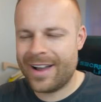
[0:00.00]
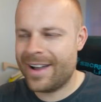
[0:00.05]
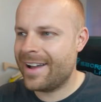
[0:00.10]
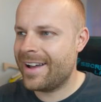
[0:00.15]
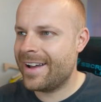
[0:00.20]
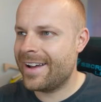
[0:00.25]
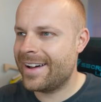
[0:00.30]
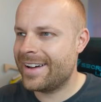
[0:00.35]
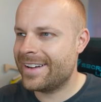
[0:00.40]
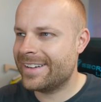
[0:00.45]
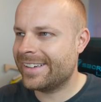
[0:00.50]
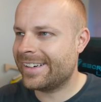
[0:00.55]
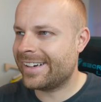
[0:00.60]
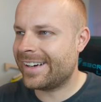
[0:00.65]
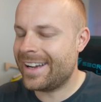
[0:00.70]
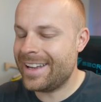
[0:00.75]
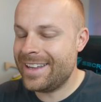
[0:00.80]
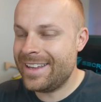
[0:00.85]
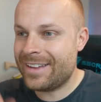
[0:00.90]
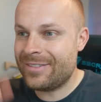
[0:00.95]
uh,
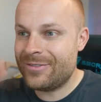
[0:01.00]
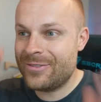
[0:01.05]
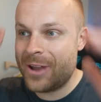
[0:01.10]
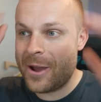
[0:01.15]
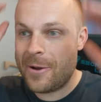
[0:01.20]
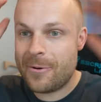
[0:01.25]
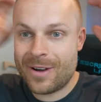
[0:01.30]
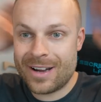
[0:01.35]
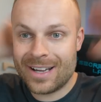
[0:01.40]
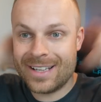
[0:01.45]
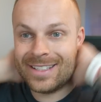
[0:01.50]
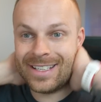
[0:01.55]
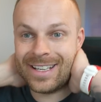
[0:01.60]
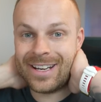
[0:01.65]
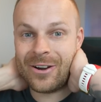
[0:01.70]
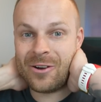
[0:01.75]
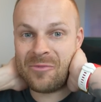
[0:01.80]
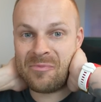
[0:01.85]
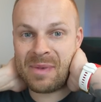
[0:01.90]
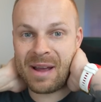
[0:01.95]
I had no
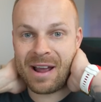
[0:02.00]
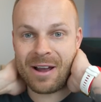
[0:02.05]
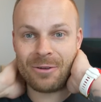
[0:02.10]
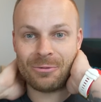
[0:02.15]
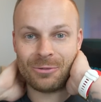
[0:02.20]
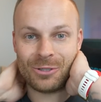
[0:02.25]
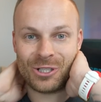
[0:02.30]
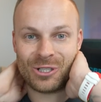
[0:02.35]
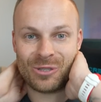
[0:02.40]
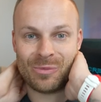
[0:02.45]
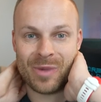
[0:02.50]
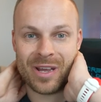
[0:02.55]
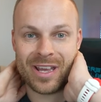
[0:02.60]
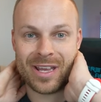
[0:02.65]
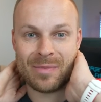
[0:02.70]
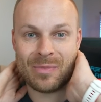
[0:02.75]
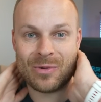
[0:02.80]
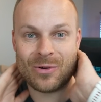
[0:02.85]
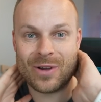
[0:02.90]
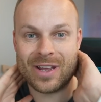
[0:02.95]
idea about old
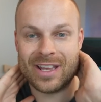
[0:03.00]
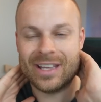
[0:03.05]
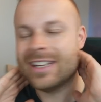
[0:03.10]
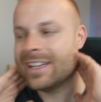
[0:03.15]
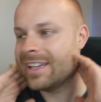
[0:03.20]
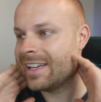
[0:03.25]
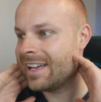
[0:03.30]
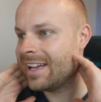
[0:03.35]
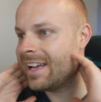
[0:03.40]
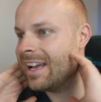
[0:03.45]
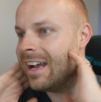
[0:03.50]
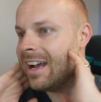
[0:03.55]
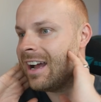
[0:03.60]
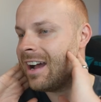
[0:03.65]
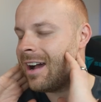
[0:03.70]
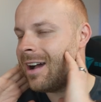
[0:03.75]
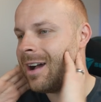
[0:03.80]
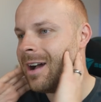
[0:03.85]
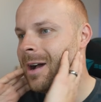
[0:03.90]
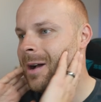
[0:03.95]
Schmitty boy.
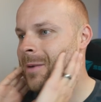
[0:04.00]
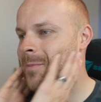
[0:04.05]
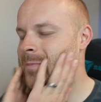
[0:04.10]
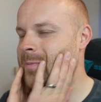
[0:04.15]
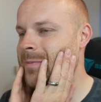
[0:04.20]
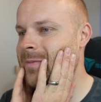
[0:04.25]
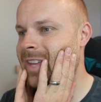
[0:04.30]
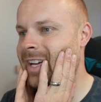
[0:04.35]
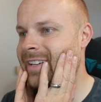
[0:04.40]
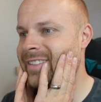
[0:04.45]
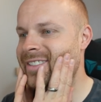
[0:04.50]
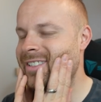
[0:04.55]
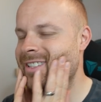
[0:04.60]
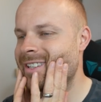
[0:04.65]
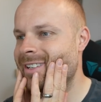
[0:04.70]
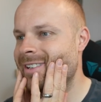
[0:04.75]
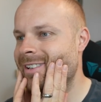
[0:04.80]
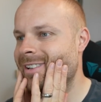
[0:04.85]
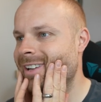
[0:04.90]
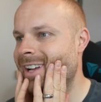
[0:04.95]
Um,
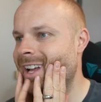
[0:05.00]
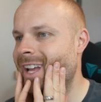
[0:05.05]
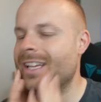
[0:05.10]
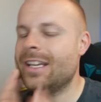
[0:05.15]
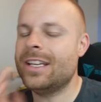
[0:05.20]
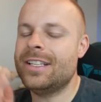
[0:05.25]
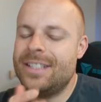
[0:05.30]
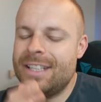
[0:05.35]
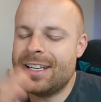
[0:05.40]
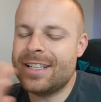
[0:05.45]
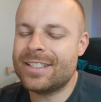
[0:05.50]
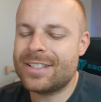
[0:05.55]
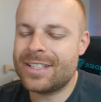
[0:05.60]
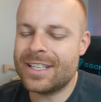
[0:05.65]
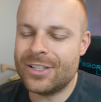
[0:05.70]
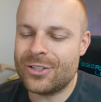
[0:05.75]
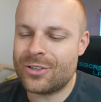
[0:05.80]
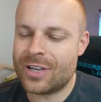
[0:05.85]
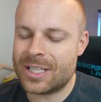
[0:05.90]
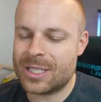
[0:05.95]
that's it's it's
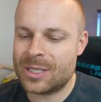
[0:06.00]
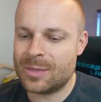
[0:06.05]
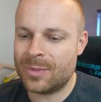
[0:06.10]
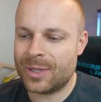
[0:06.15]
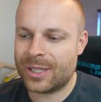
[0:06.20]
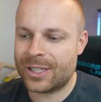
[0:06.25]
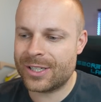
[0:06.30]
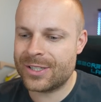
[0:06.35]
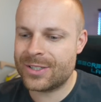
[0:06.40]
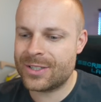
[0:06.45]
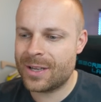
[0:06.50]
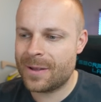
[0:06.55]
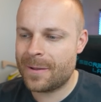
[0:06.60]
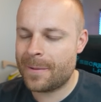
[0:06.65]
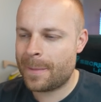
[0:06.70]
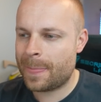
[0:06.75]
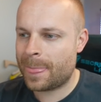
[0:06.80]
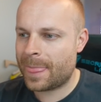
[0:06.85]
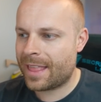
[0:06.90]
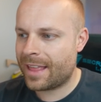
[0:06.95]
interesting because,
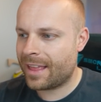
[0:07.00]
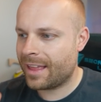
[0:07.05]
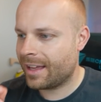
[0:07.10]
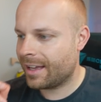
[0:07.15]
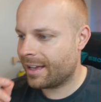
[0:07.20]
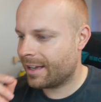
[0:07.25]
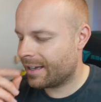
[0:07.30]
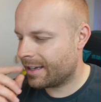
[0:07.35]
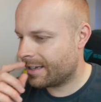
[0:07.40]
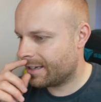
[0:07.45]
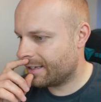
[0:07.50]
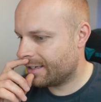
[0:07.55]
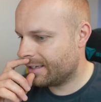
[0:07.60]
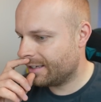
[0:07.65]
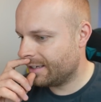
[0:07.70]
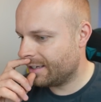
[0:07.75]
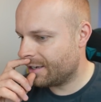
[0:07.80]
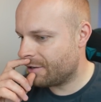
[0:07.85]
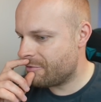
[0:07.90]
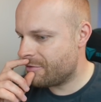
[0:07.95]

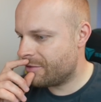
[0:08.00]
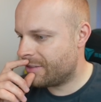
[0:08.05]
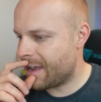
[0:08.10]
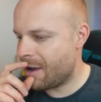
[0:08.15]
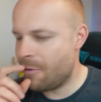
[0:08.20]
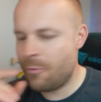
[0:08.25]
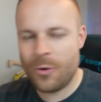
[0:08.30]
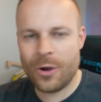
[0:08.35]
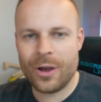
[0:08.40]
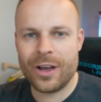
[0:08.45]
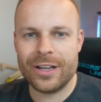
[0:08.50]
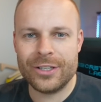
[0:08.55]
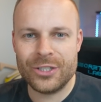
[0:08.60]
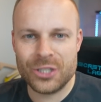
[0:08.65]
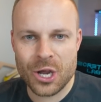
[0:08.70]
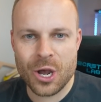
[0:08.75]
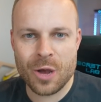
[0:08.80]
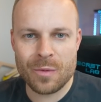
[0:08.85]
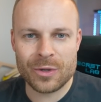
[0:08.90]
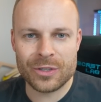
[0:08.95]
you know, there were
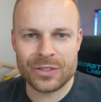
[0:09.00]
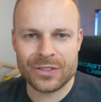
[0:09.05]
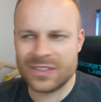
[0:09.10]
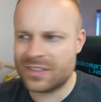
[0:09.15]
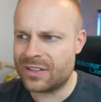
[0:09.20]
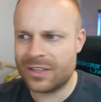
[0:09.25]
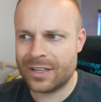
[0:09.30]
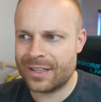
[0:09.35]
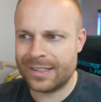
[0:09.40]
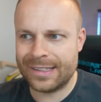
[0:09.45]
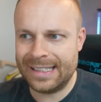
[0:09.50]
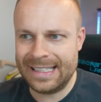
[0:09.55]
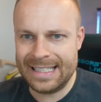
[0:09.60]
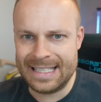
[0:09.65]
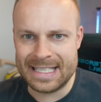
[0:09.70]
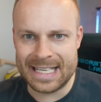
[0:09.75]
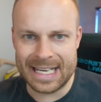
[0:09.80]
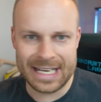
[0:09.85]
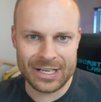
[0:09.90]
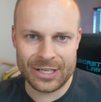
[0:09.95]
Germans that
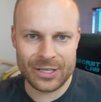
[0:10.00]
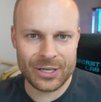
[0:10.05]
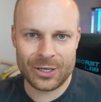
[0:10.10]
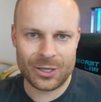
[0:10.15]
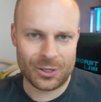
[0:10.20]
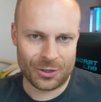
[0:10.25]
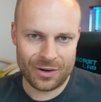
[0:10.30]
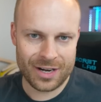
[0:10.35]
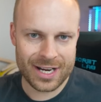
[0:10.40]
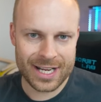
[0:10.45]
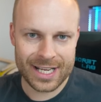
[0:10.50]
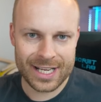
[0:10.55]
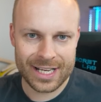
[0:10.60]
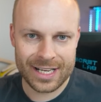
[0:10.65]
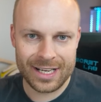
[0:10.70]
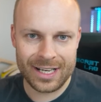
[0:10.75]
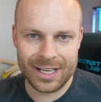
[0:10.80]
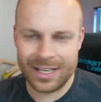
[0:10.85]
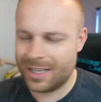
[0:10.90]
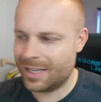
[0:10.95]
didn't
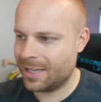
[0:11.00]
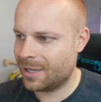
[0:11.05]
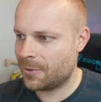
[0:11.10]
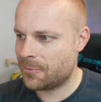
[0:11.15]
agree